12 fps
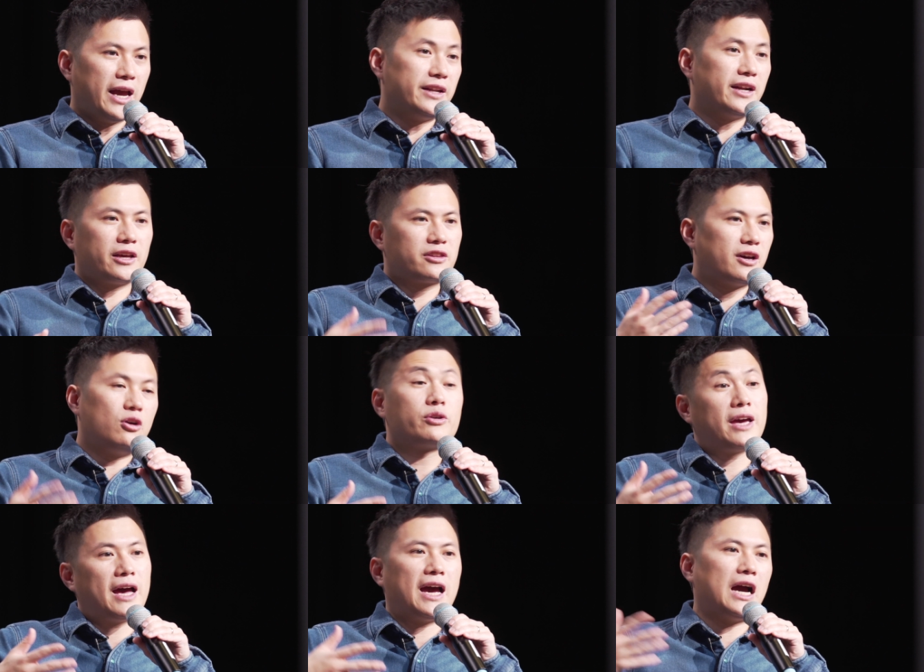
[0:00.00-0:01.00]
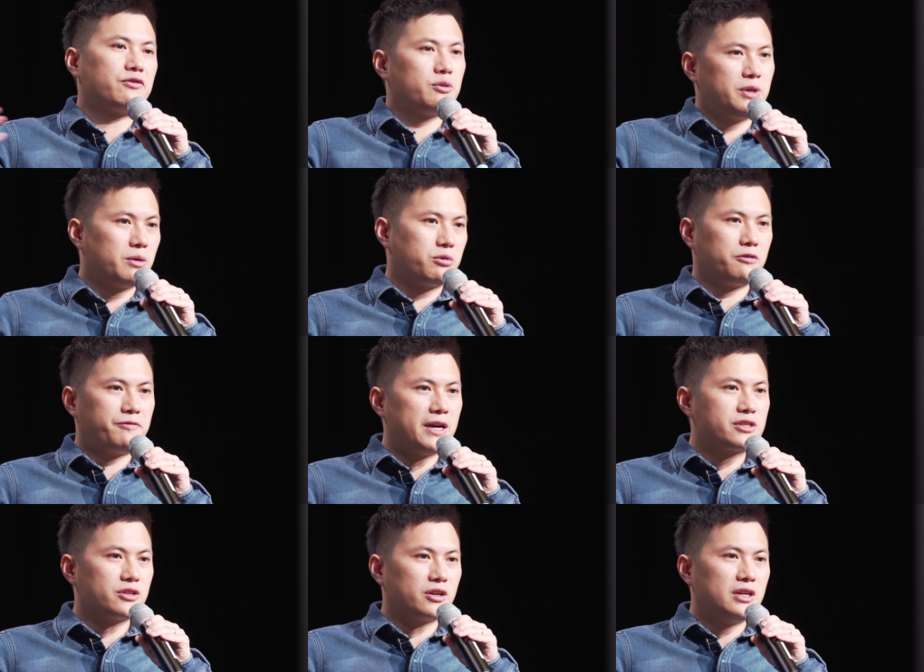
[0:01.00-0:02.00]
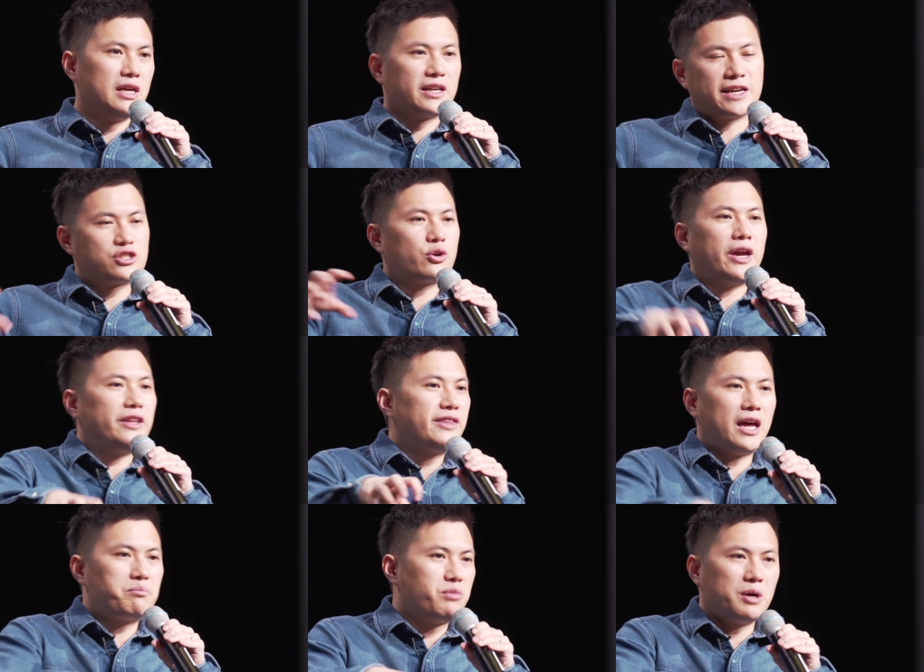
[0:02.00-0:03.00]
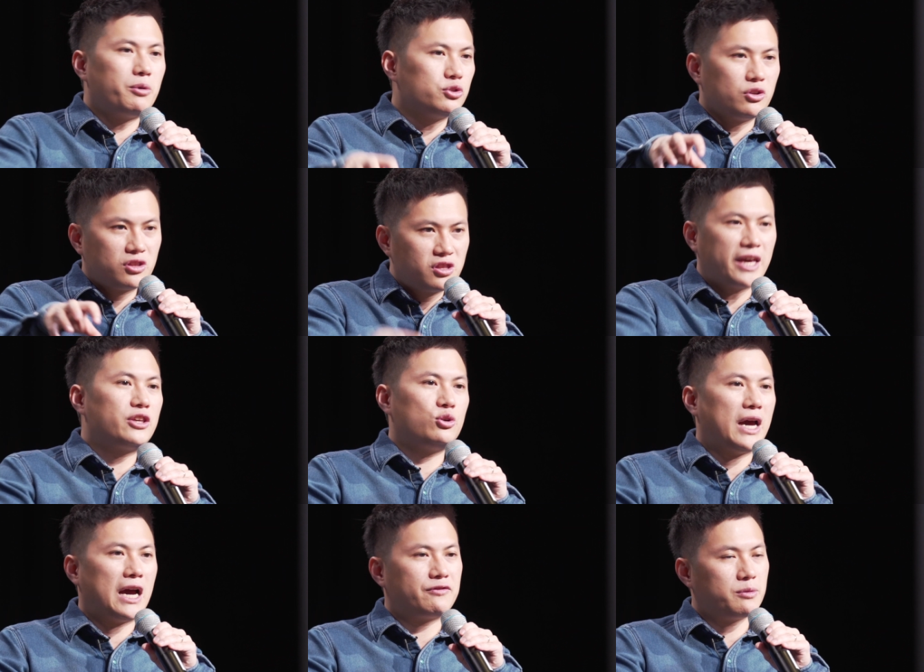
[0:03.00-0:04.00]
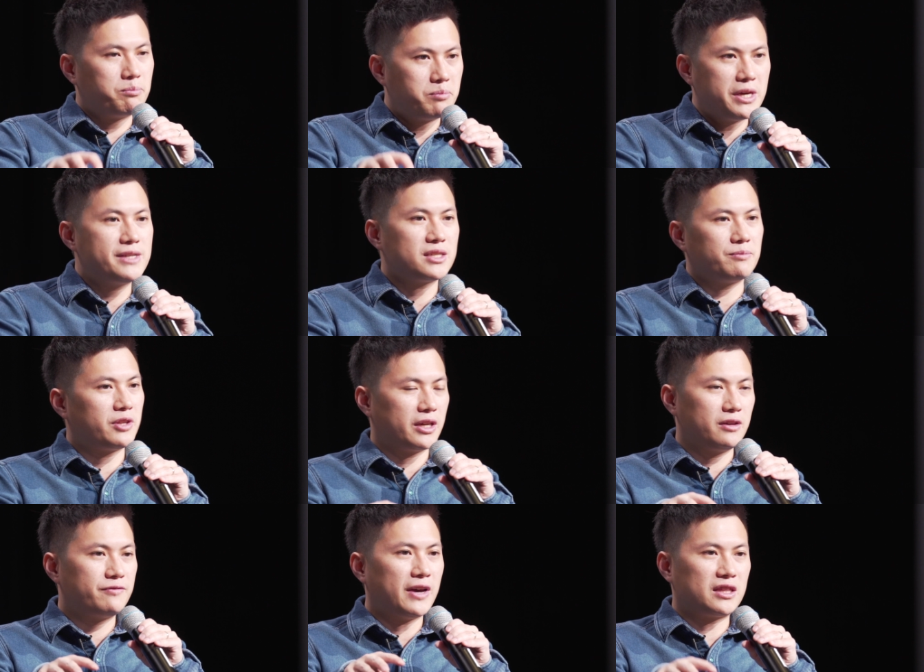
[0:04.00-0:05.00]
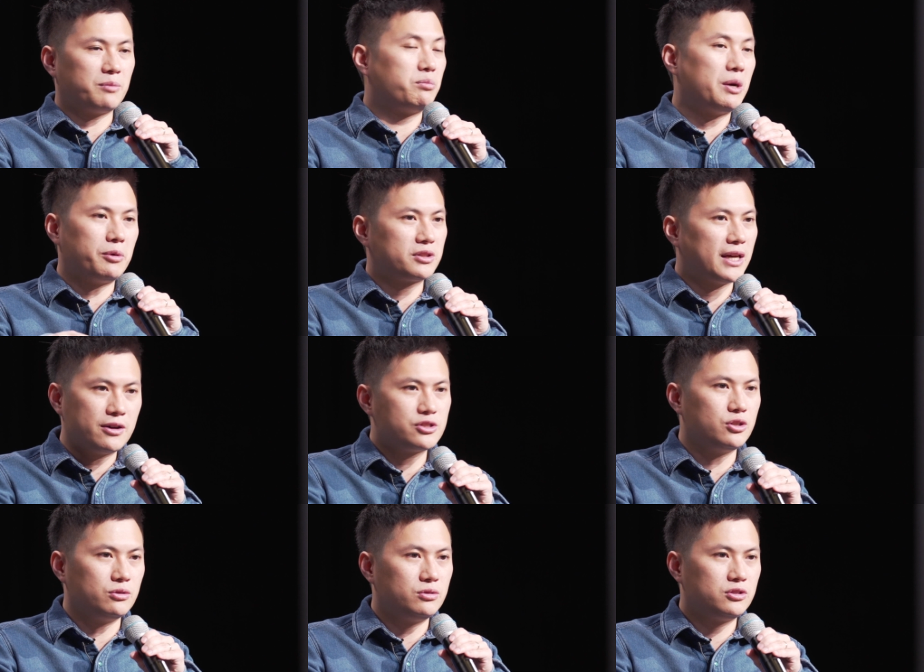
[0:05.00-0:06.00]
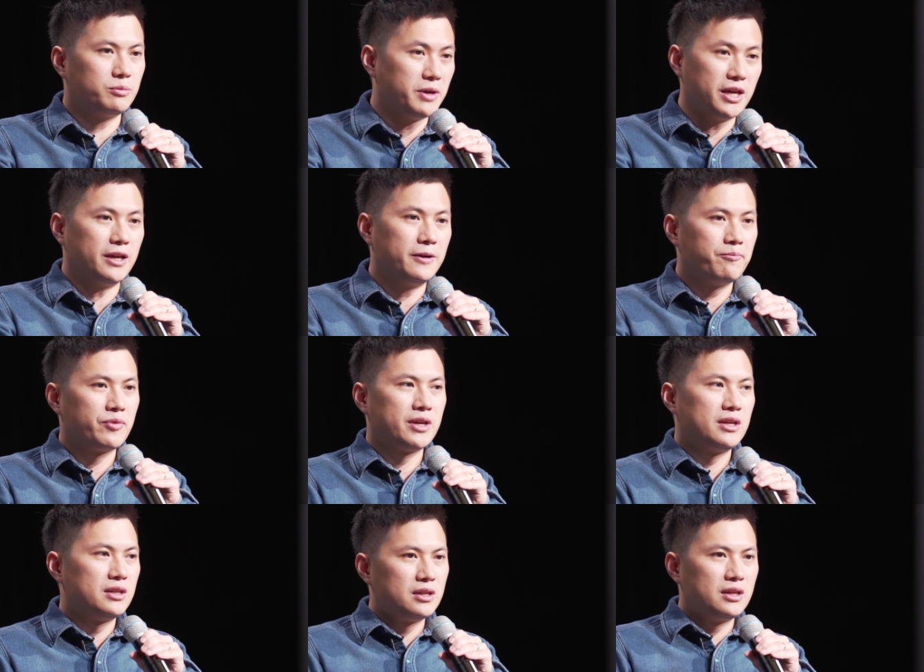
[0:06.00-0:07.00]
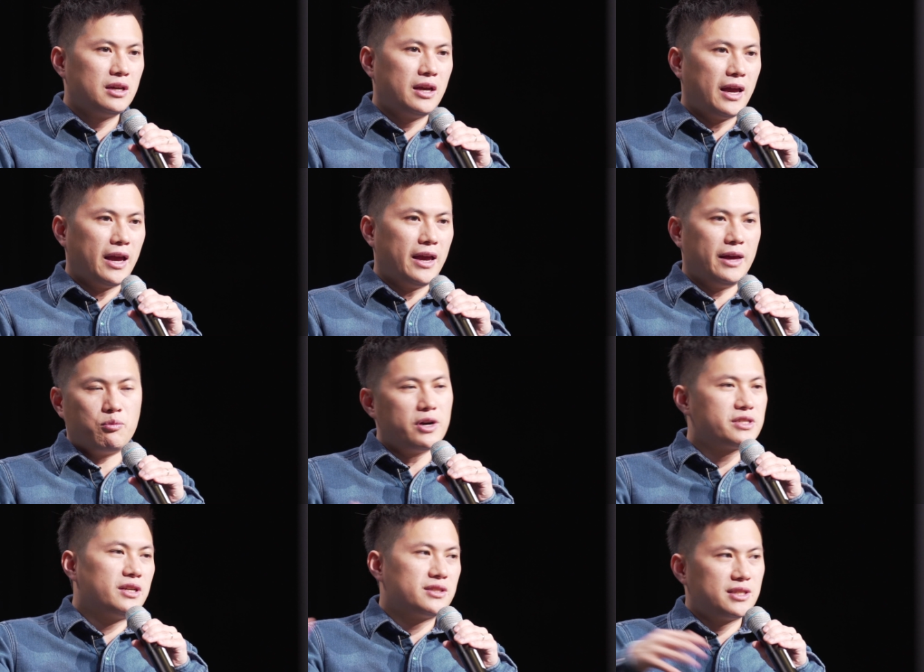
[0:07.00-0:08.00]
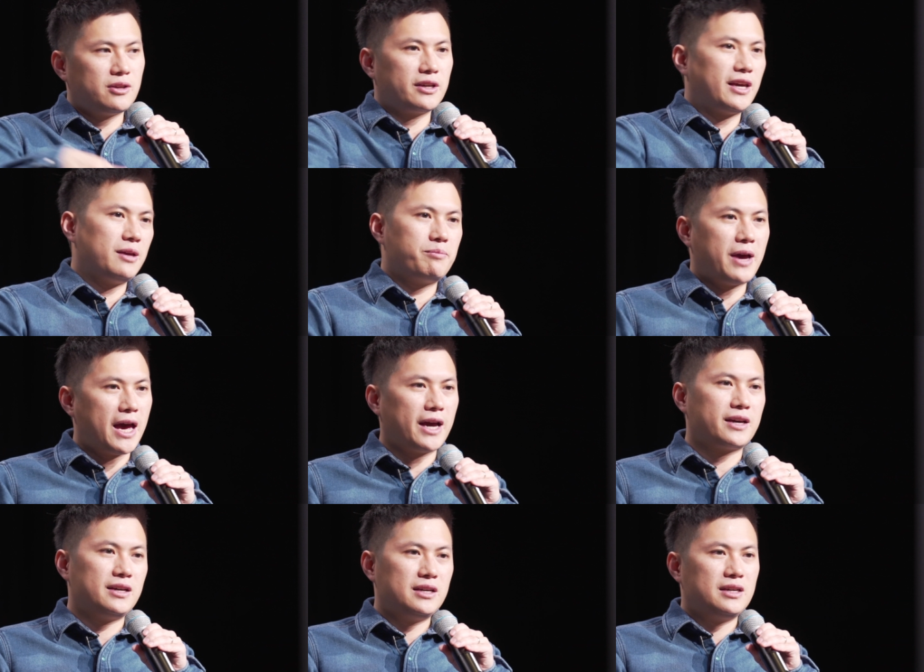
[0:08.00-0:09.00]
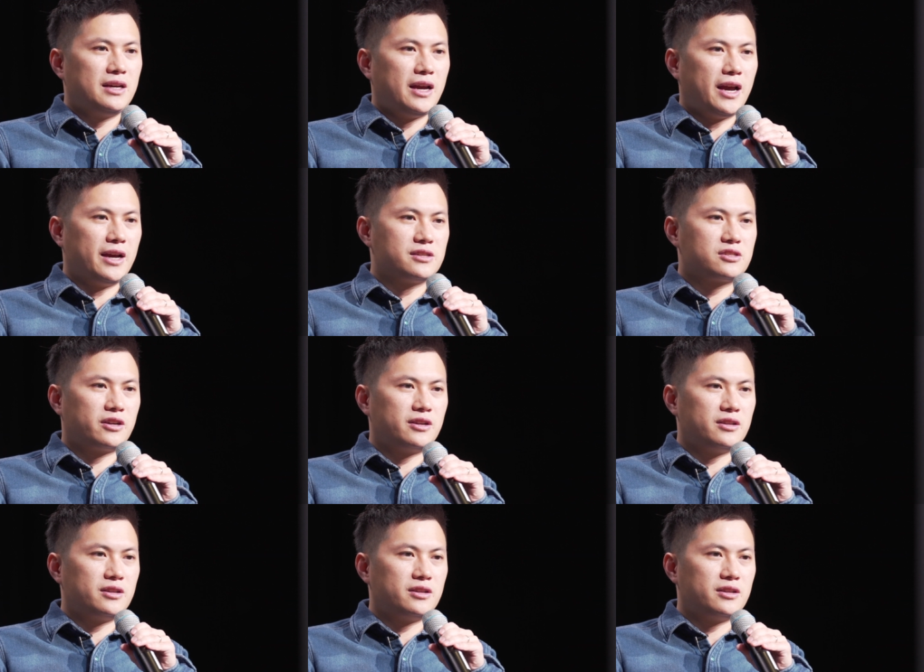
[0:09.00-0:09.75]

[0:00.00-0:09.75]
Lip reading: And then I thought, okay, I have to be a professor because you're in that bubble. You think you have to be something that the bubble tells you to be. It wasn't until I came back and